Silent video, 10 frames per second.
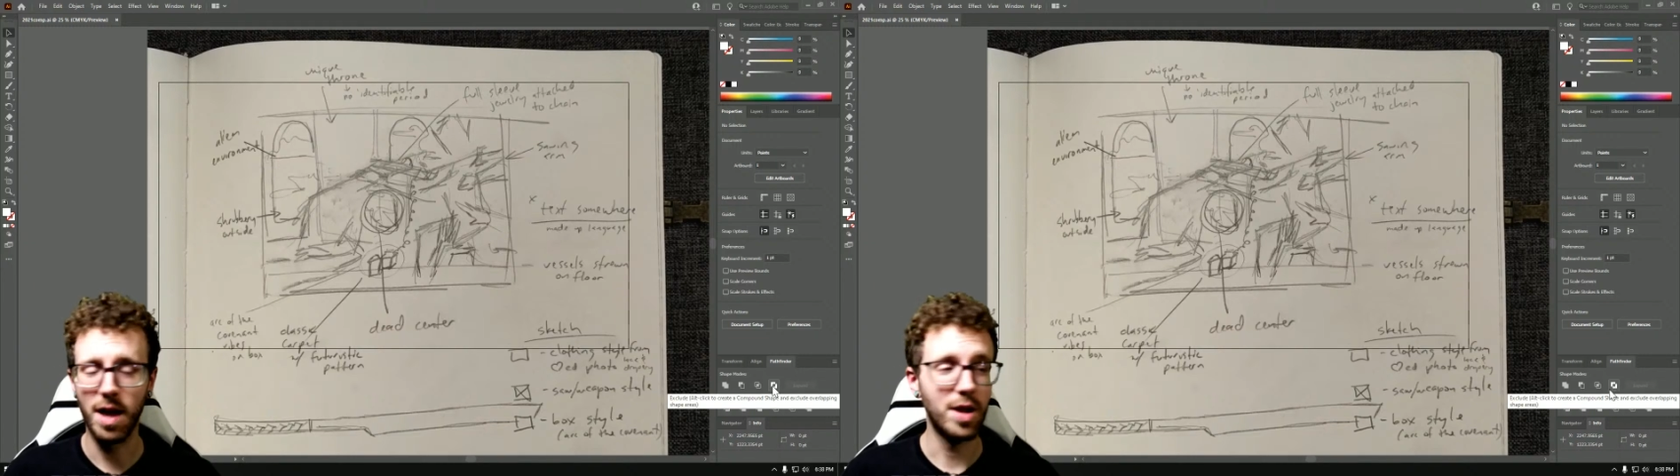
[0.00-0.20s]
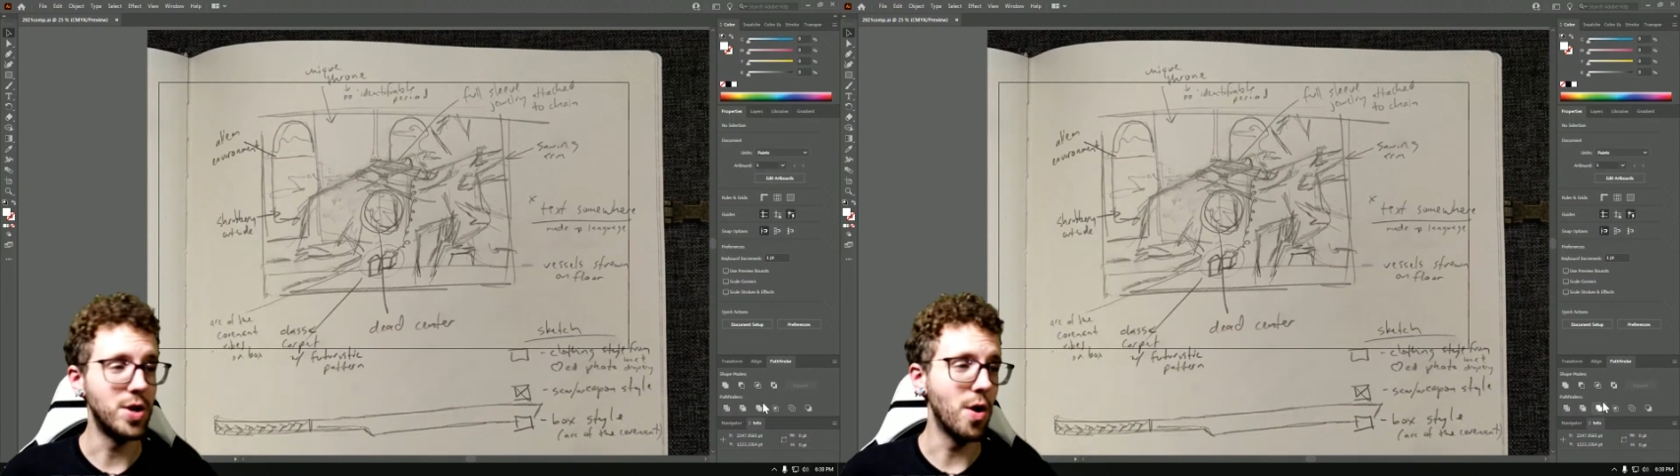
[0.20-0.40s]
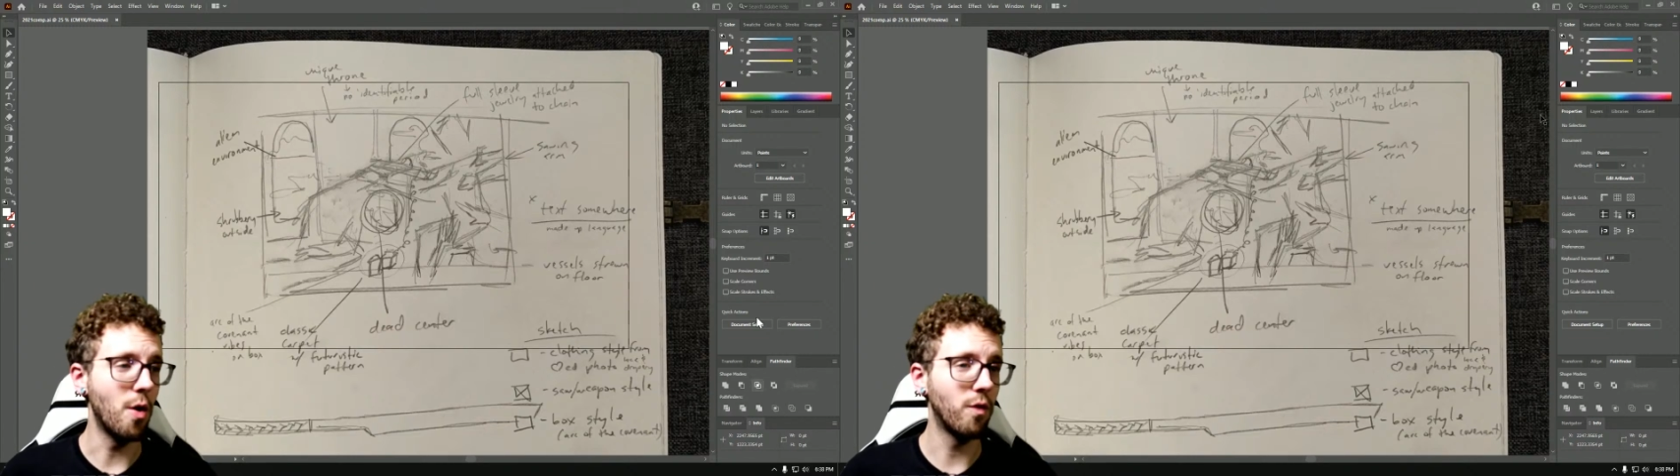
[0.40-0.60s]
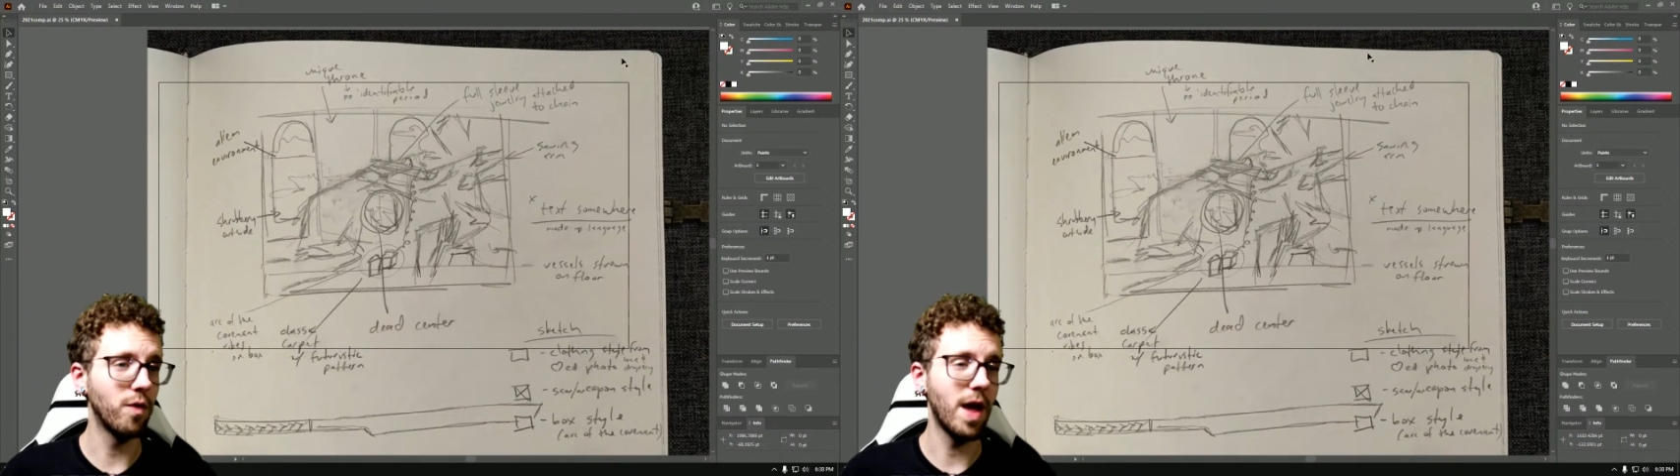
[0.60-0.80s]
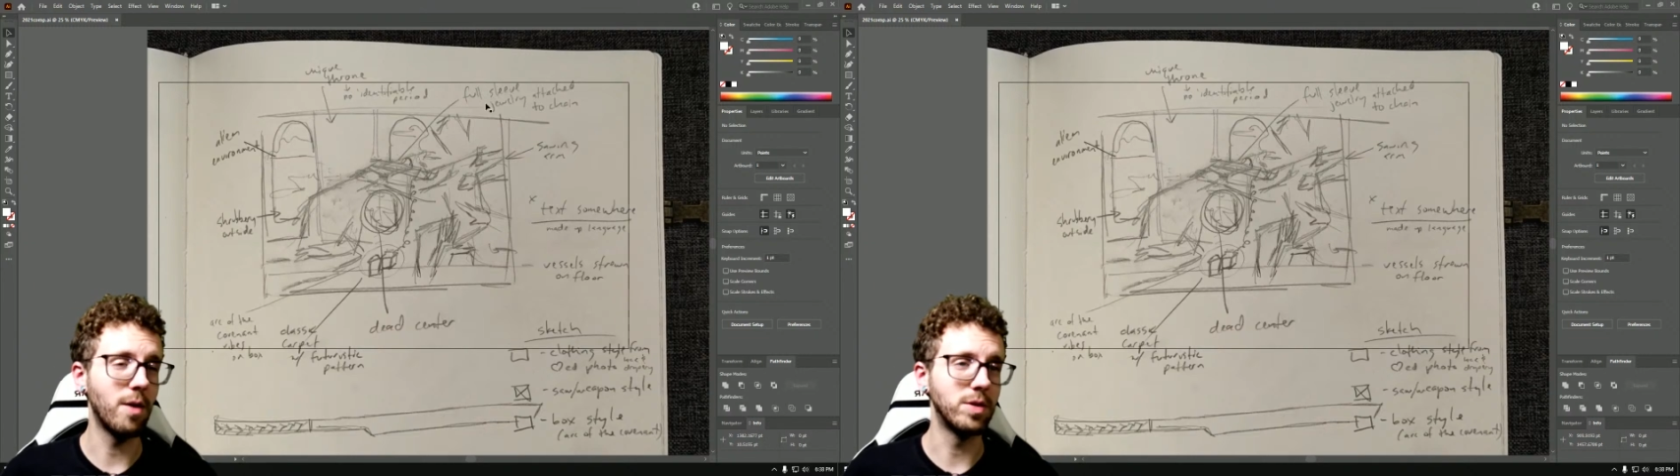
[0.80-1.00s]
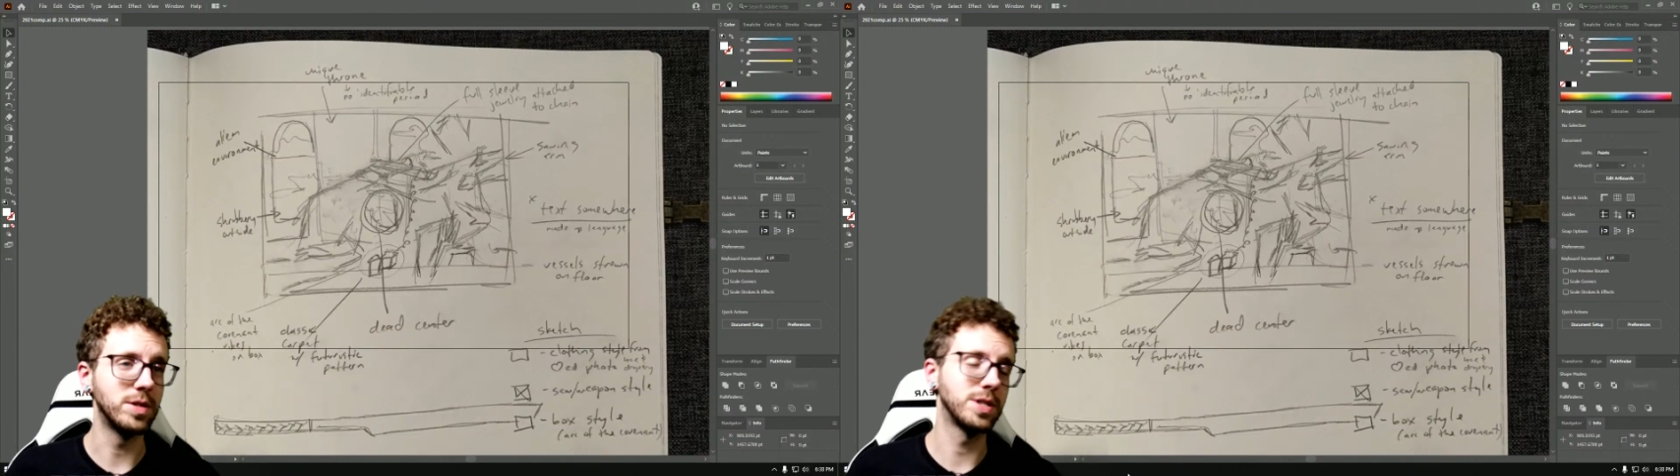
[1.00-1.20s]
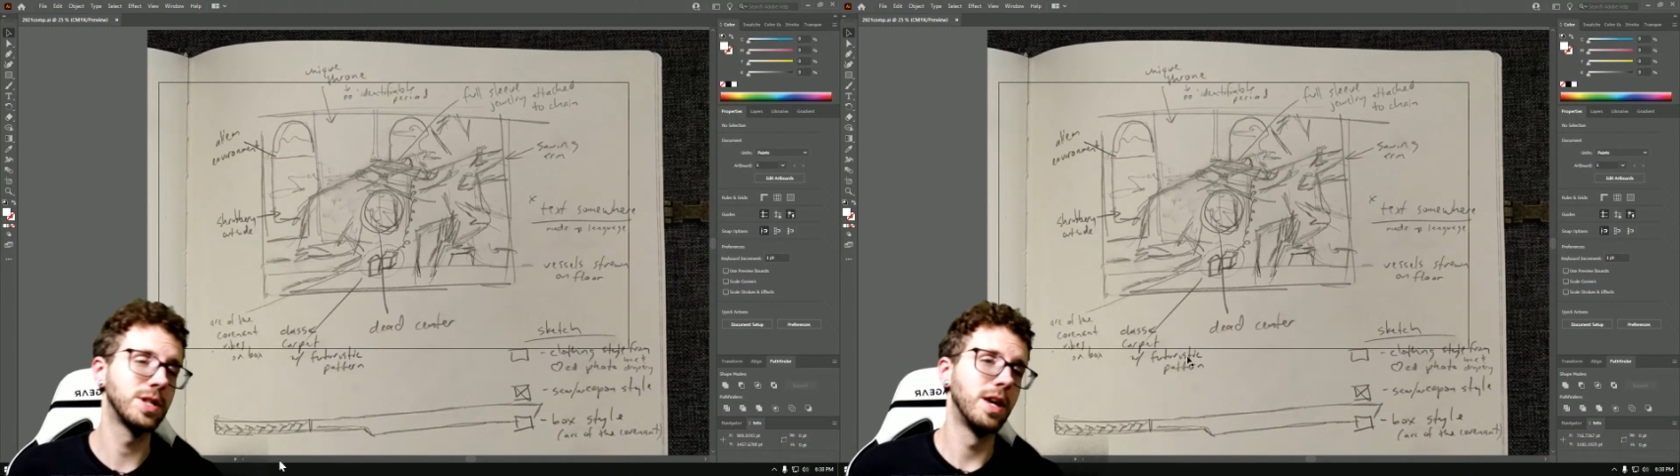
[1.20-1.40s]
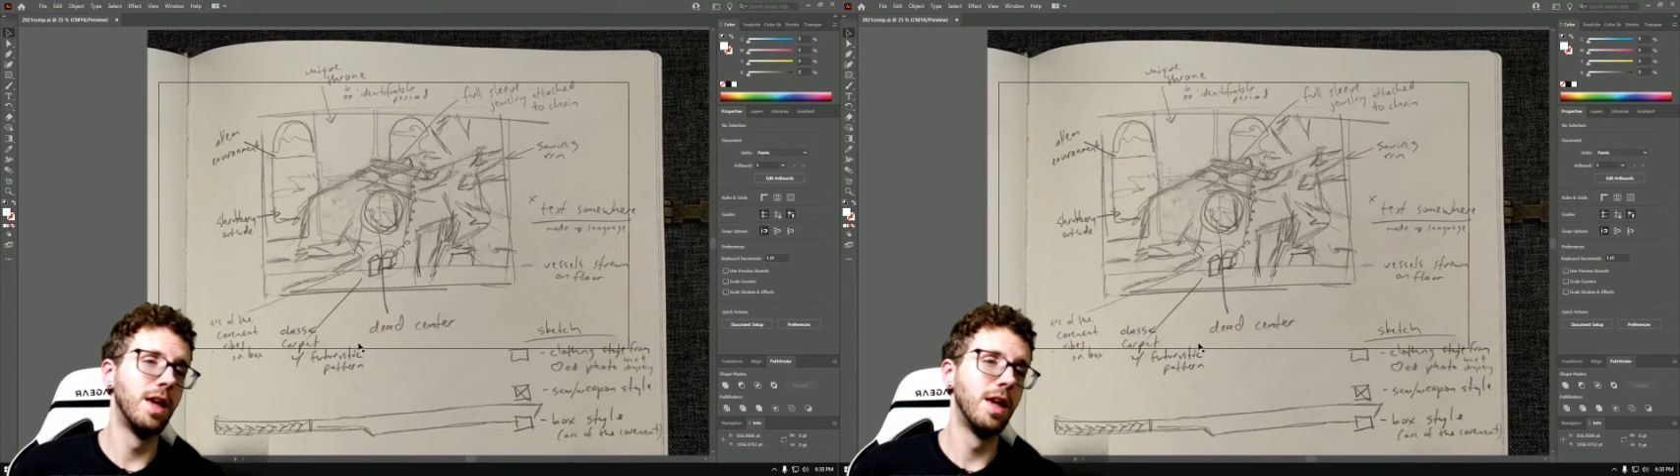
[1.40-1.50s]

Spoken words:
no flowers.